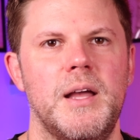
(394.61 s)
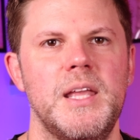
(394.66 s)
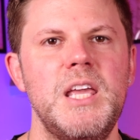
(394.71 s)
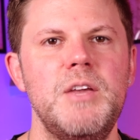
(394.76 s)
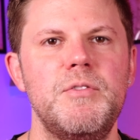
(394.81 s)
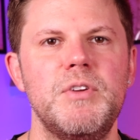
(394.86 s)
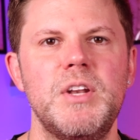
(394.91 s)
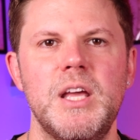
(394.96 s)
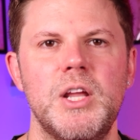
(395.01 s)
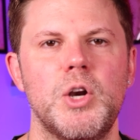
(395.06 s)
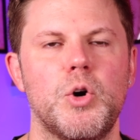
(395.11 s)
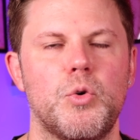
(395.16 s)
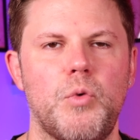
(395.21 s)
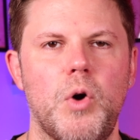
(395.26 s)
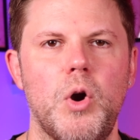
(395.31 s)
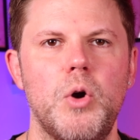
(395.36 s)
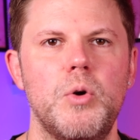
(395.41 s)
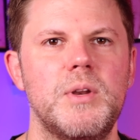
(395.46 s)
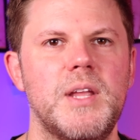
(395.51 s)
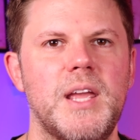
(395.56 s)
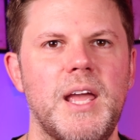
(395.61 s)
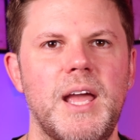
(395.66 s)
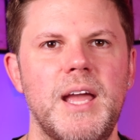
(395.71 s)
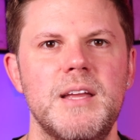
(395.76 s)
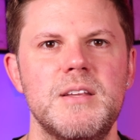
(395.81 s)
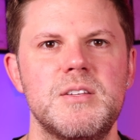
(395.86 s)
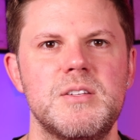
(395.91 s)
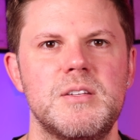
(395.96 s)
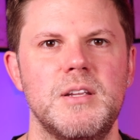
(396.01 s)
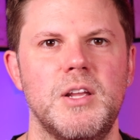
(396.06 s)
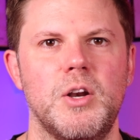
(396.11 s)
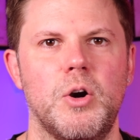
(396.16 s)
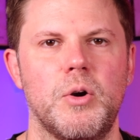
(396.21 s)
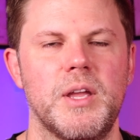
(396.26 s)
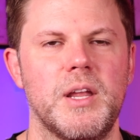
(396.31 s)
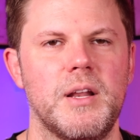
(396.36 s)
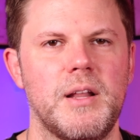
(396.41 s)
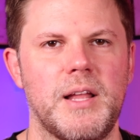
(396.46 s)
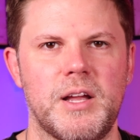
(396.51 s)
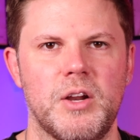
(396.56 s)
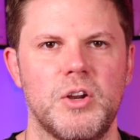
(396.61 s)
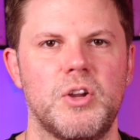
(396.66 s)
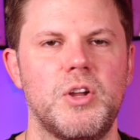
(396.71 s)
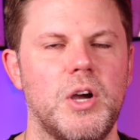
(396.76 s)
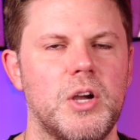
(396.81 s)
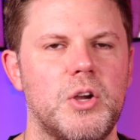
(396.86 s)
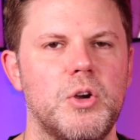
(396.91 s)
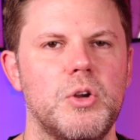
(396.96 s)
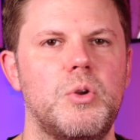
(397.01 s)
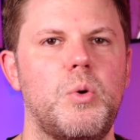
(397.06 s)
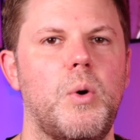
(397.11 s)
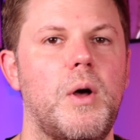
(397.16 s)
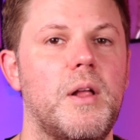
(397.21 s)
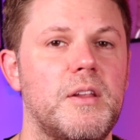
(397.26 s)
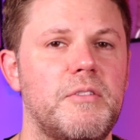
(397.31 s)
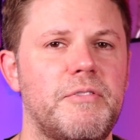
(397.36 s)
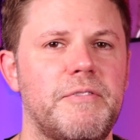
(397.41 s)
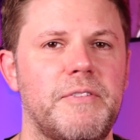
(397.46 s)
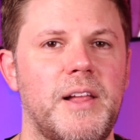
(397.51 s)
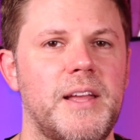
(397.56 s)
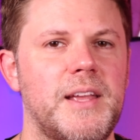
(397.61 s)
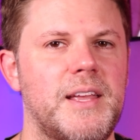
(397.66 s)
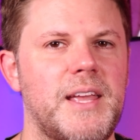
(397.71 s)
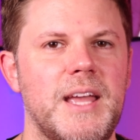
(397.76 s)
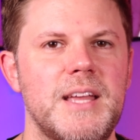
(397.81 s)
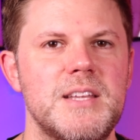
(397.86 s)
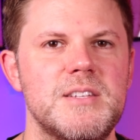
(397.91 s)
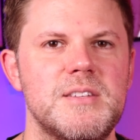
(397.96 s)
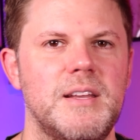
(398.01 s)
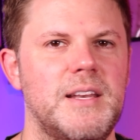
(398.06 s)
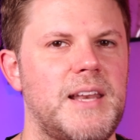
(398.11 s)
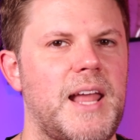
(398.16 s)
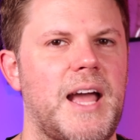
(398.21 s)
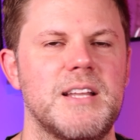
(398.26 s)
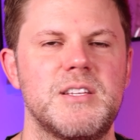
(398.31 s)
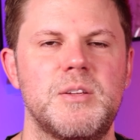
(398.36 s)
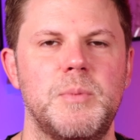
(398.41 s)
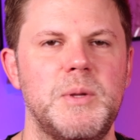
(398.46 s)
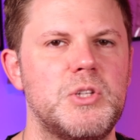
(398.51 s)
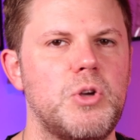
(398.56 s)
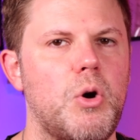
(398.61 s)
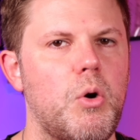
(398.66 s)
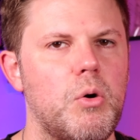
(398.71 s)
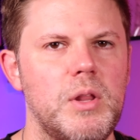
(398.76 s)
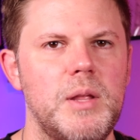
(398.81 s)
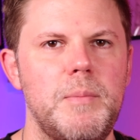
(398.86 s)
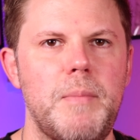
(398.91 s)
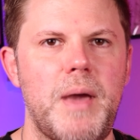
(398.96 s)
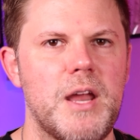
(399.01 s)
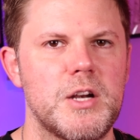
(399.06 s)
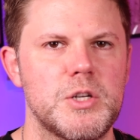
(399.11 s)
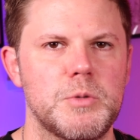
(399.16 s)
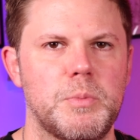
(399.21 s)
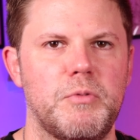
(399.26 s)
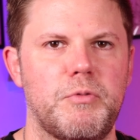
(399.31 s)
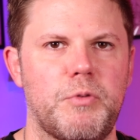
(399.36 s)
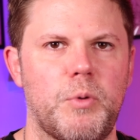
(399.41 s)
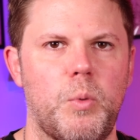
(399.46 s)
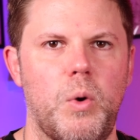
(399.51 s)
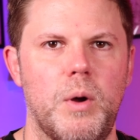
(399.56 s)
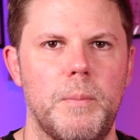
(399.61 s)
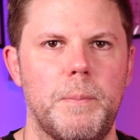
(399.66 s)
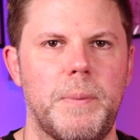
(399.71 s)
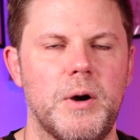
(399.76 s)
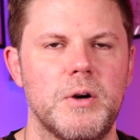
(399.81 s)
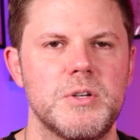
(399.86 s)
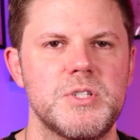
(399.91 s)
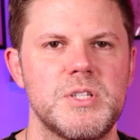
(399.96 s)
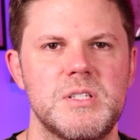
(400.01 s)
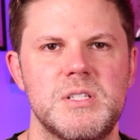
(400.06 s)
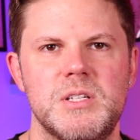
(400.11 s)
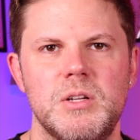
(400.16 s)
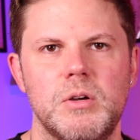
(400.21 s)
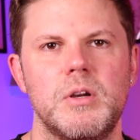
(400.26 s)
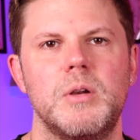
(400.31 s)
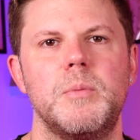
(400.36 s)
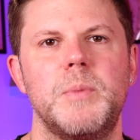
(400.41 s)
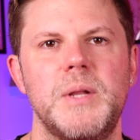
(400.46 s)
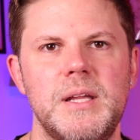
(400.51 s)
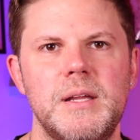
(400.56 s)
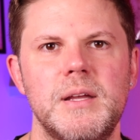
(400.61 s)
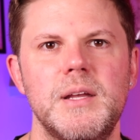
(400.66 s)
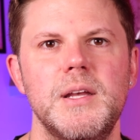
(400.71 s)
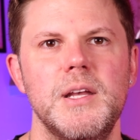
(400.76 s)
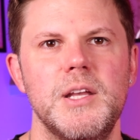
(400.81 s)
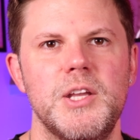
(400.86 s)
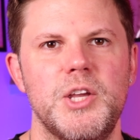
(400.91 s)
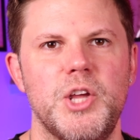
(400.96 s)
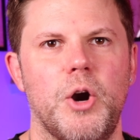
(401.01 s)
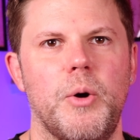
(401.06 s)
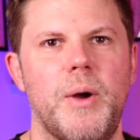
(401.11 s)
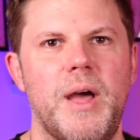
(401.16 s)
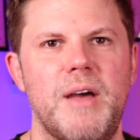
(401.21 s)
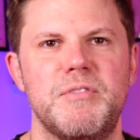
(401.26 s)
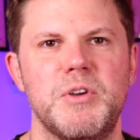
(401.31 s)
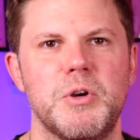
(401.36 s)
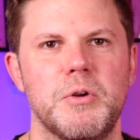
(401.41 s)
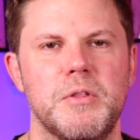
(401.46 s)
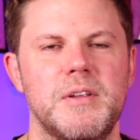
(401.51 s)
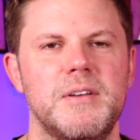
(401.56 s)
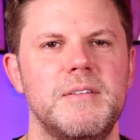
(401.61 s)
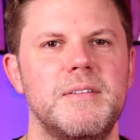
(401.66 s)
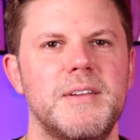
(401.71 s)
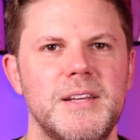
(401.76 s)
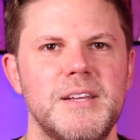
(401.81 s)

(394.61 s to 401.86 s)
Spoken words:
Even in a road case, you know, get like a good quality flight case, it's gonna be totally manageable for one person. Still gonna be, you know, heavier than,